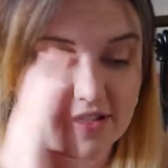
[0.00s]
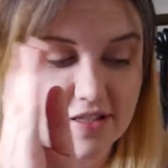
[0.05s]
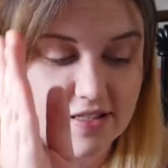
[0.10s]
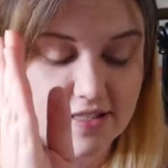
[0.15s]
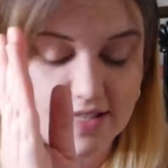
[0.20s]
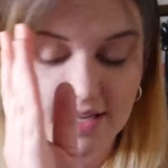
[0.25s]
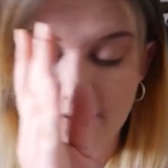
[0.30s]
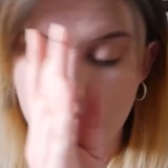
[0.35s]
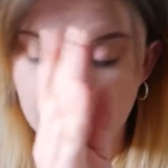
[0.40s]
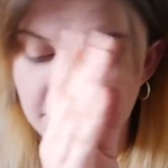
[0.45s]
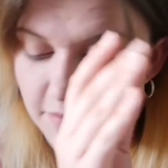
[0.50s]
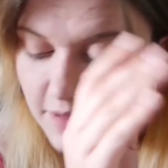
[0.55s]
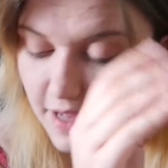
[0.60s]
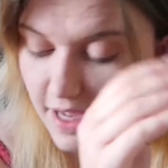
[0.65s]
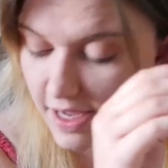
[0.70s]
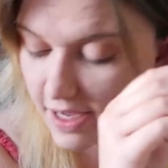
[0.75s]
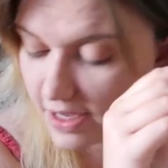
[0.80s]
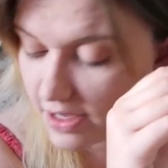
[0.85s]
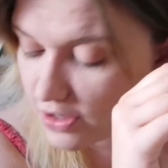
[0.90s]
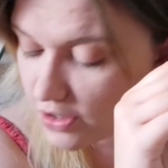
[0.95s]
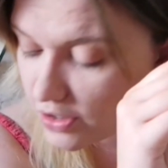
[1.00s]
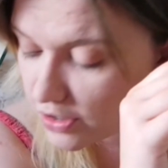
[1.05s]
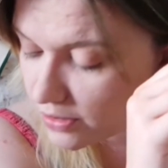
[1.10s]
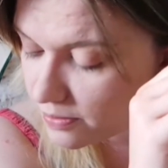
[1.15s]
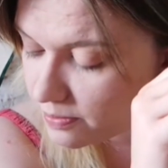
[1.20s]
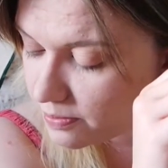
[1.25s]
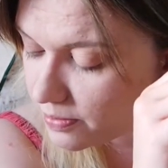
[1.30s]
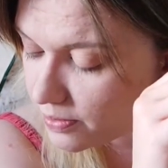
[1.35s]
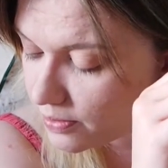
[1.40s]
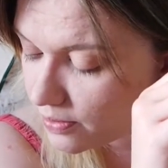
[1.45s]
Just stick with me.
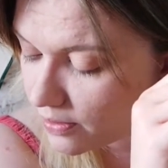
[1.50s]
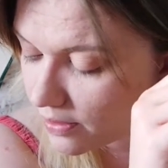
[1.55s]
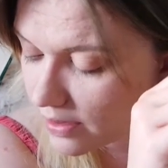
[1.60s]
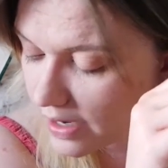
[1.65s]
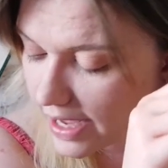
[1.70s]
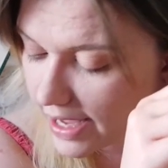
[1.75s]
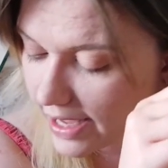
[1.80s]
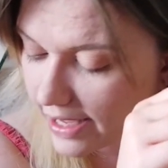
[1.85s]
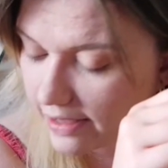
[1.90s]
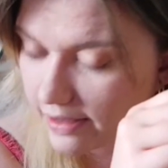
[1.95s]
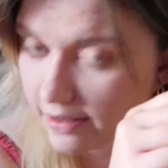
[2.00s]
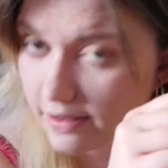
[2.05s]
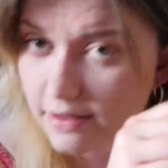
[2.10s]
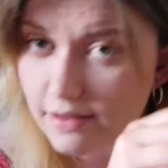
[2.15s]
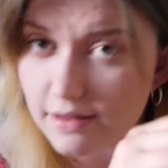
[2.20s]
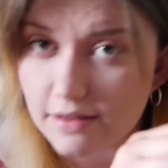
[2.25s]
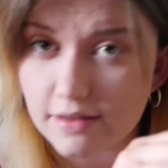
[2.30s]
Good boy.